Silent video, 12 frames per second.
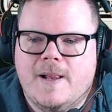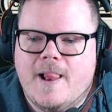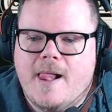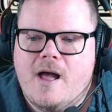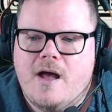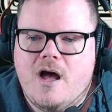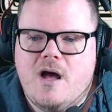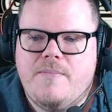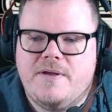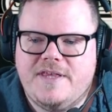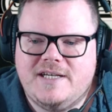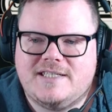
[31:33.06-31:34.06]

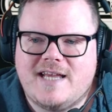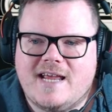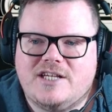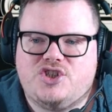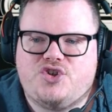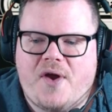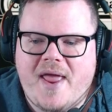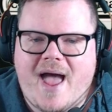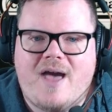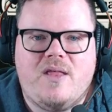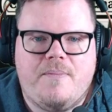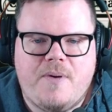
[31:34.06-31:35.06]
But this deck, straight
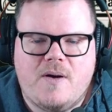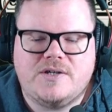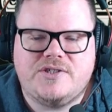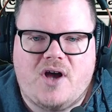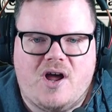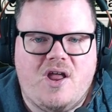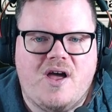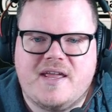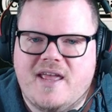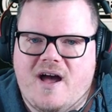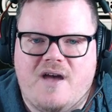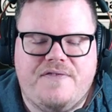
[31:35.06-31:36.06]
out the box, I like
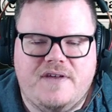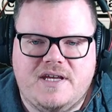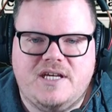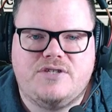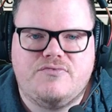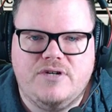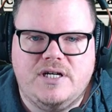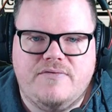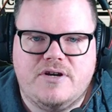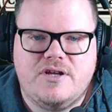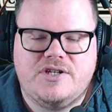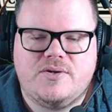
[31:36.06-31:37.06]
it. I think it's really, really
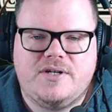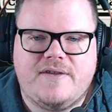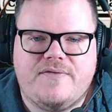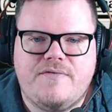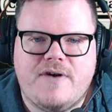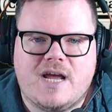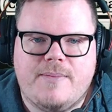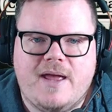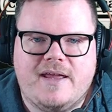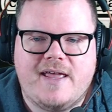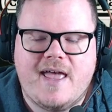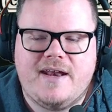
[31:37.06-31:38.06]
good. So I definitely
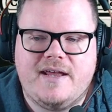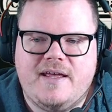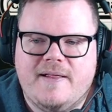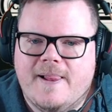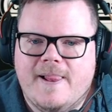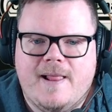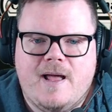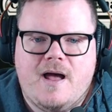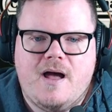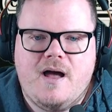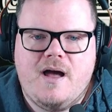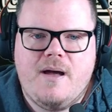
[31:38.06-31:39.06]
recommend getting it.
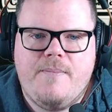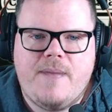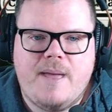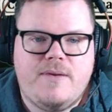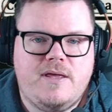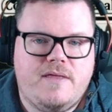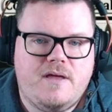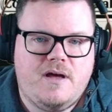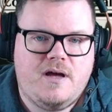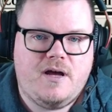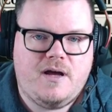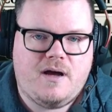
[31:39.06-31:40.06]
Maybe
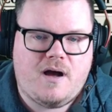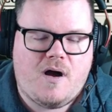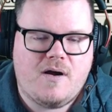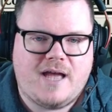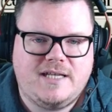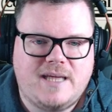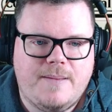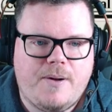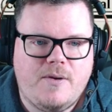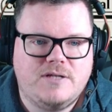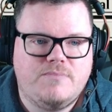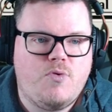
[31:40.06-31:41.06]
the Arcane Tempo
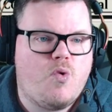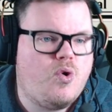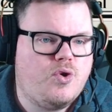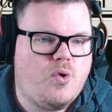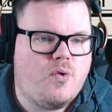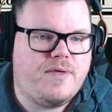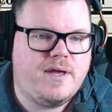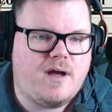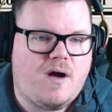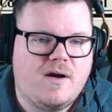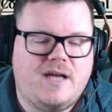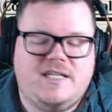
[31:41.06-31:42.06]
is more your thing.
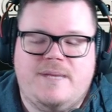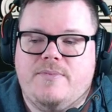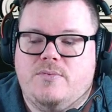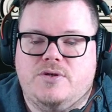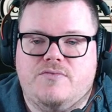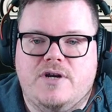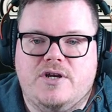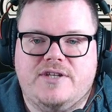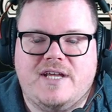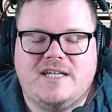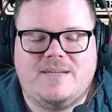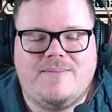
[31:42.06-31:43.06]
Arcane Tempo was a really good
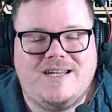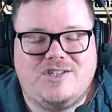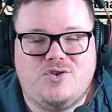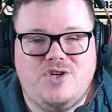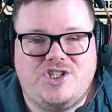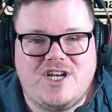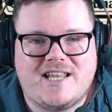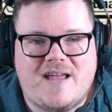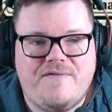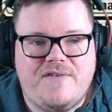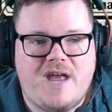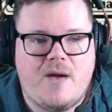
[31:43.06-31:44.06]
deck, so make sure you check that
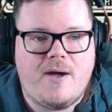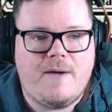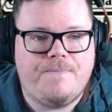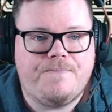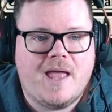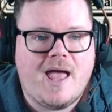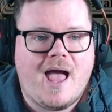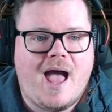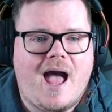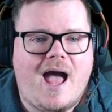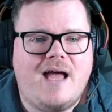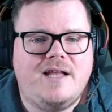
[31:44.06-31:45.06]
video out.
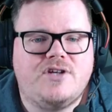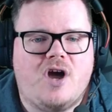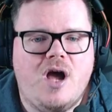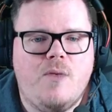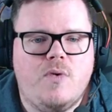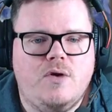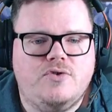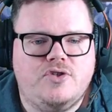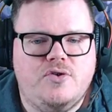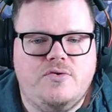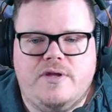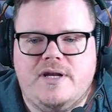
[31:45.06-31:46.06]
And I will
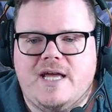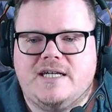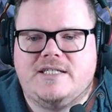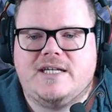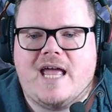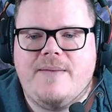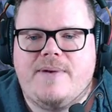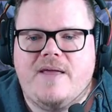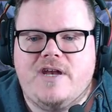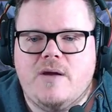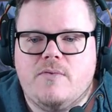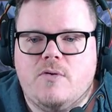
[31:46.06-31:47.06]
do the next gameplay
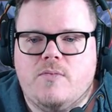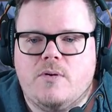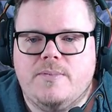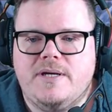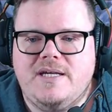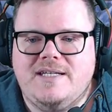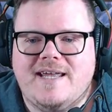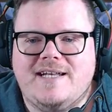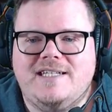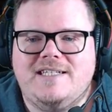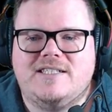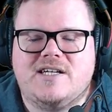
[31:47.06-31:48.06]
video, will probably be Deadly
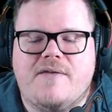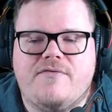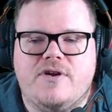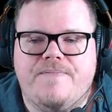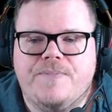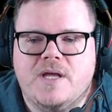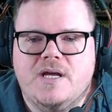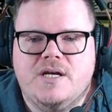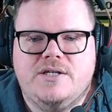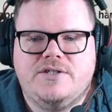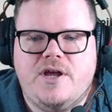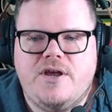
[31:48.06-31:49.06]
Discovery.
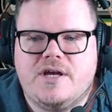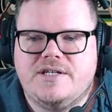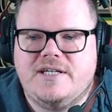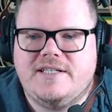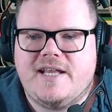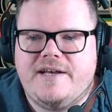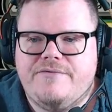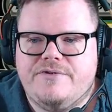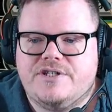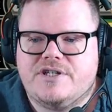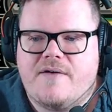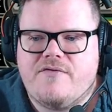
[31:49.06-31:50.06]
So you're going to see Deadly
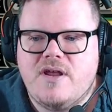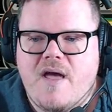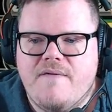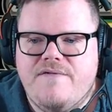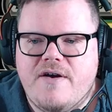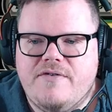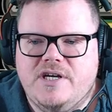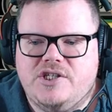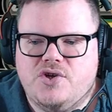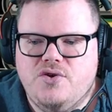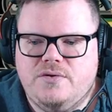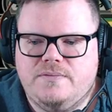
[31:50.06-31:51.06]
Discovery very
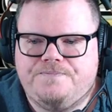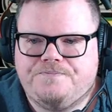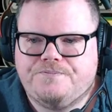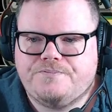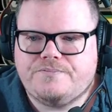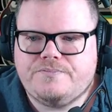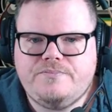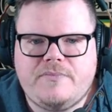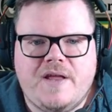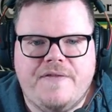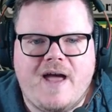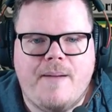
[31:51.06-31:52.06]
soon.
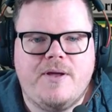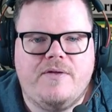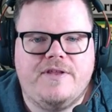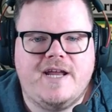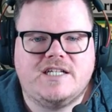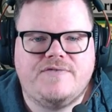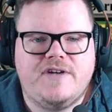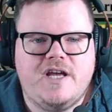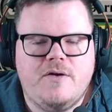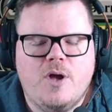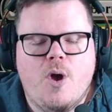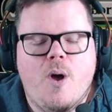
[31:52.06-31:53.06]
That'll be on the next video.
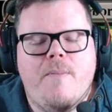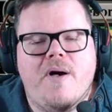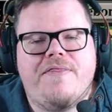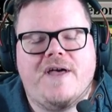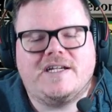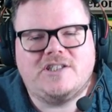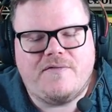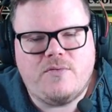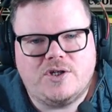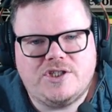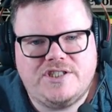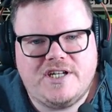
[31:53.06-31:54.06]
But thanks a lot for
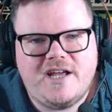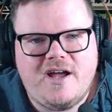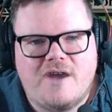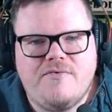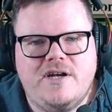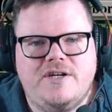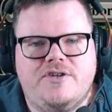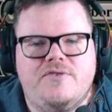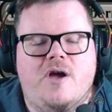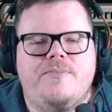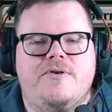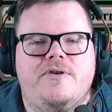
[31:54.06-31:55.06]
watching today. I really do
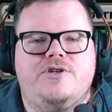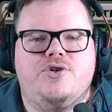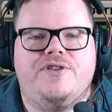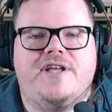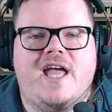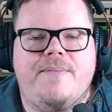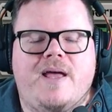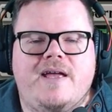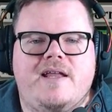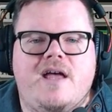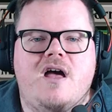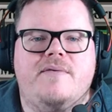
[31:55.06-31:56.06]
hope you enjoyed the
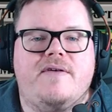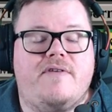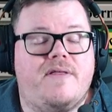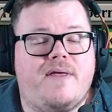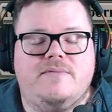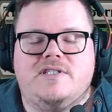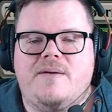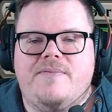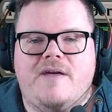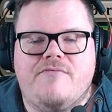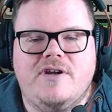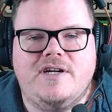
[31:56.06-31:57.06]
gameplay. Give it a thumbs up.
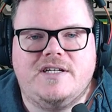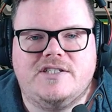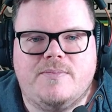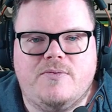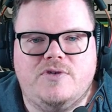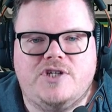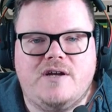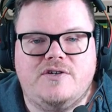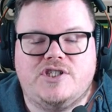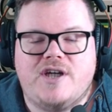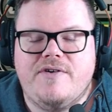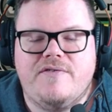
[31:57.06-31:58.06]
That really does support the channel and
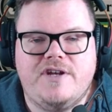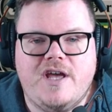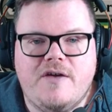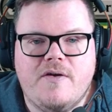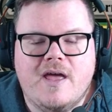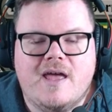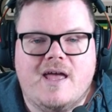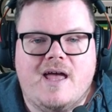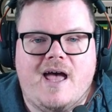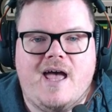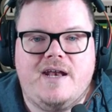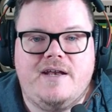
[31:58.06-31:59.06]
sharing the video.
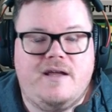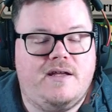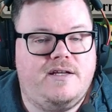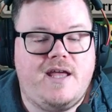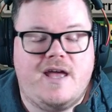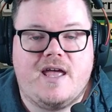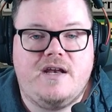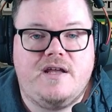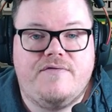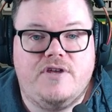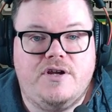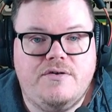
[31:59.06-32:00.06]
And yet again, if
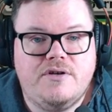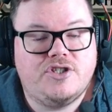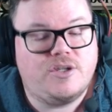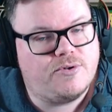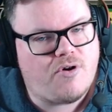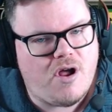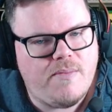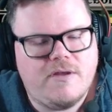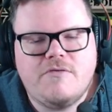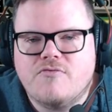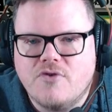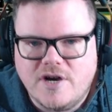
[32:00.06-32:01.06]
you're new, subscribe.
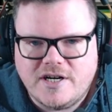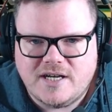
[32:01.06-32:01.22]
Really does